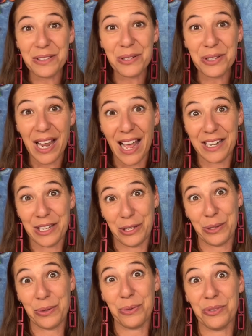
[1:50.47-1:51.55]
learn how to
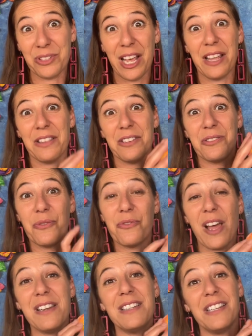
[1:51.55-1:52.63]
use this
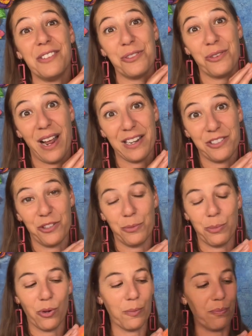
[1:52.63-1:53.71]
fun little gratitude bowl.